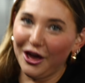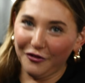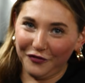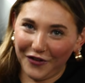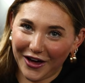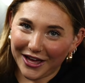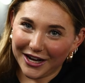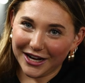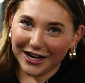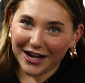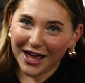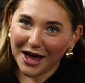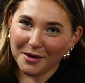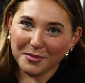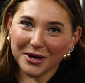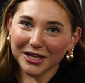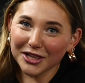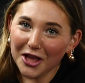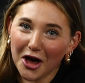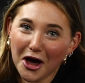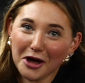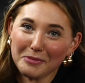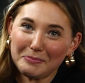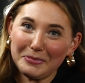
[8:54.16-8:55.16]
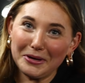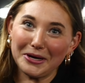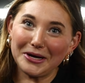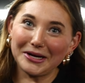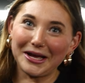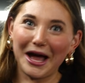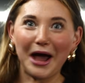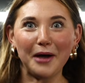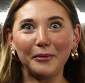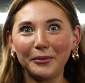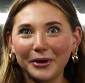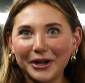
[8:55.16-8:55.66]
If I didn't have my
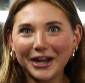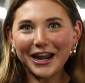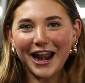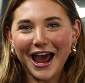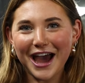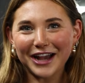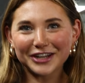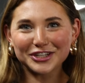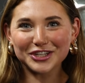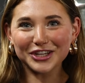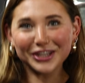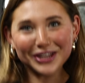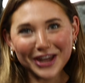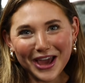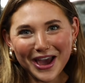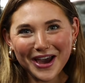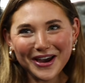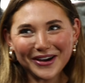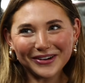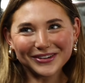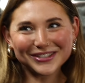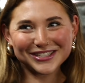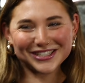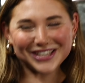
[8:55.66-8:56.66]
logbook, I wouldn't actually know.